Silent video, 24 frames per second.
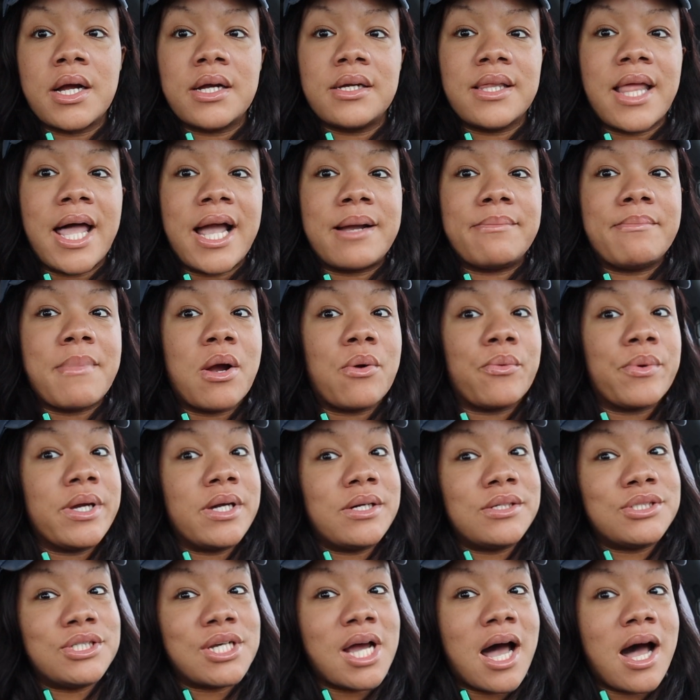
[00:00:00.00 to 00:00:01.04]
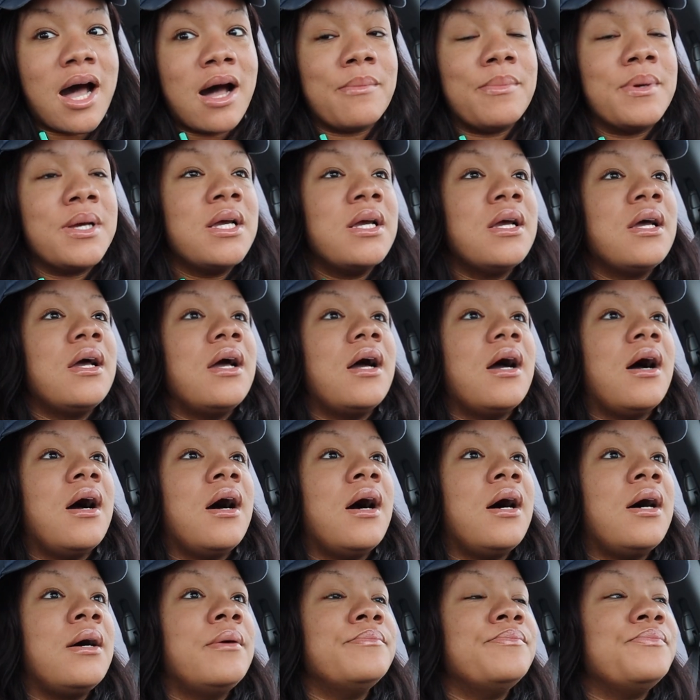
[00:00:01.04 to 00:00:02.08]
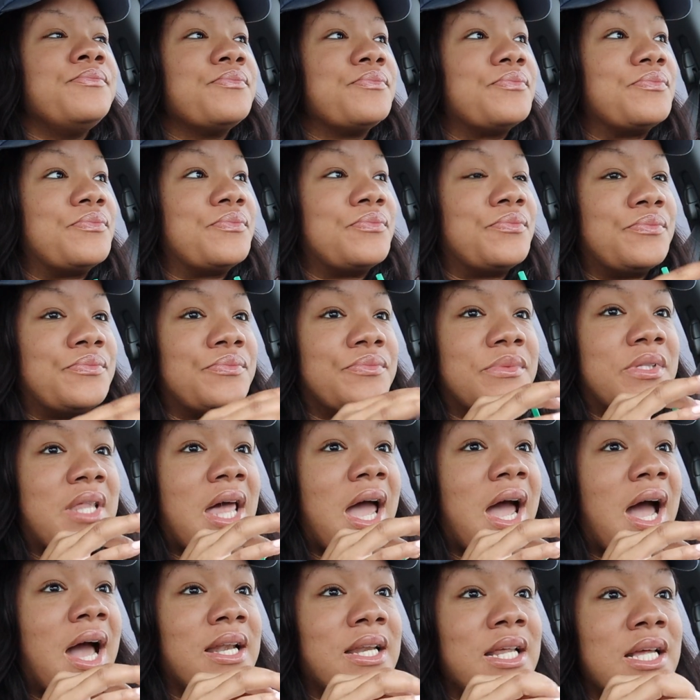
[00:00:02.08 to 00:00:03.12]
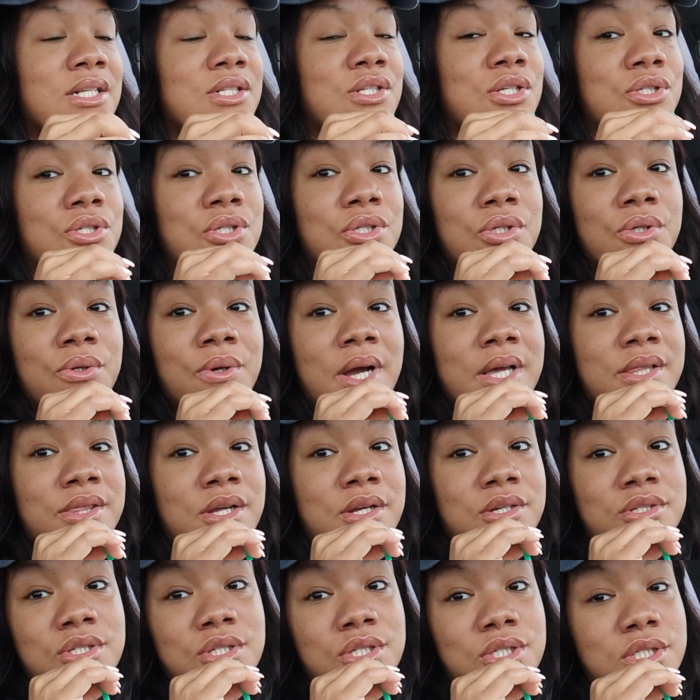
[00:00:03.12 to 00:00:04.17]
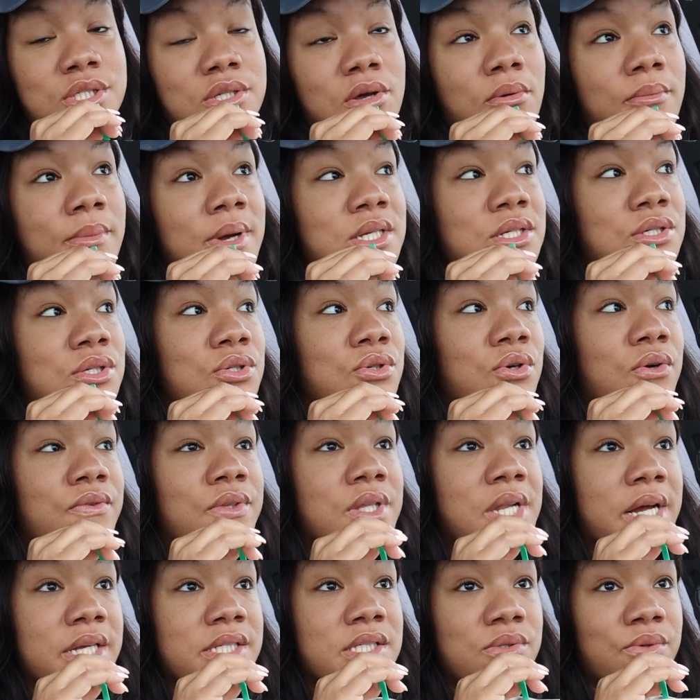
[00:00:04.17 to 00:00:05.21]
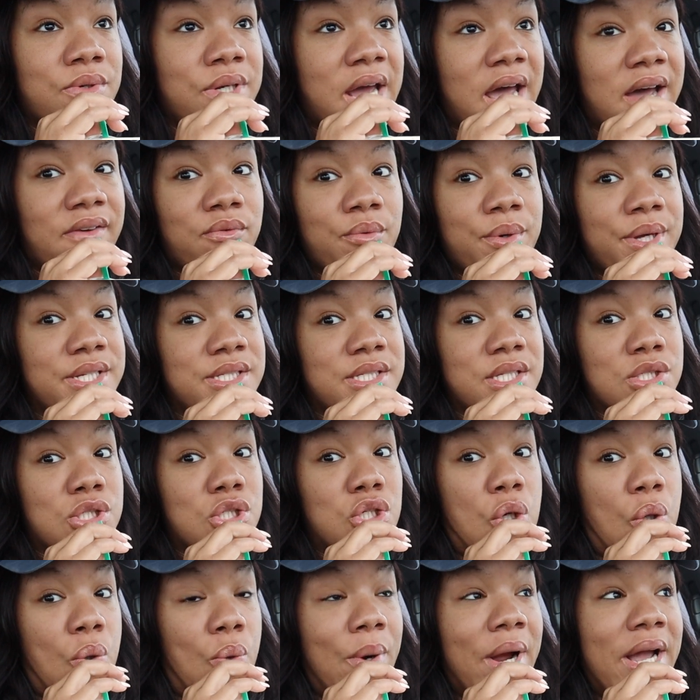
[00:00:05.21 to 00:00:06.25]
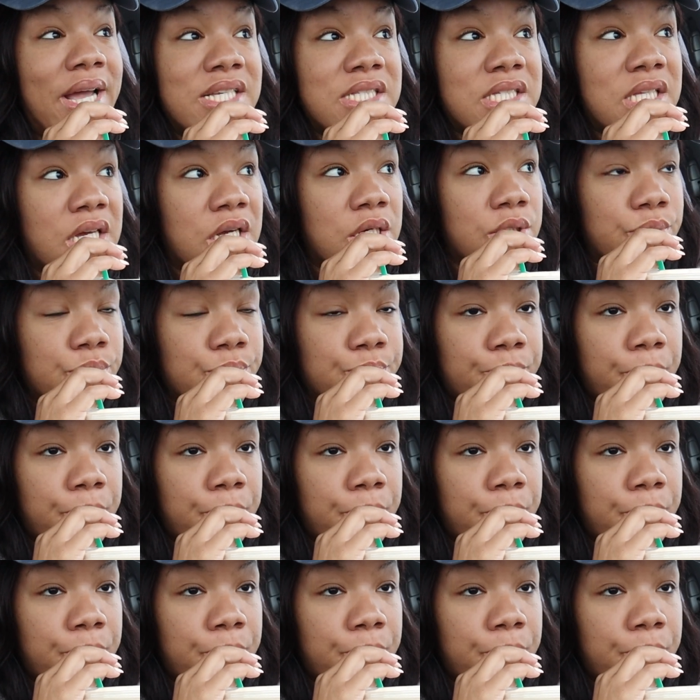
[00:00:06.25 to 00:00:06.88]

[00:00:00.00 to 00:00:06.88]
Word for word: like my real job, that I need to do, and there's just so much to do over the next 2.5 weeks. It's crazy.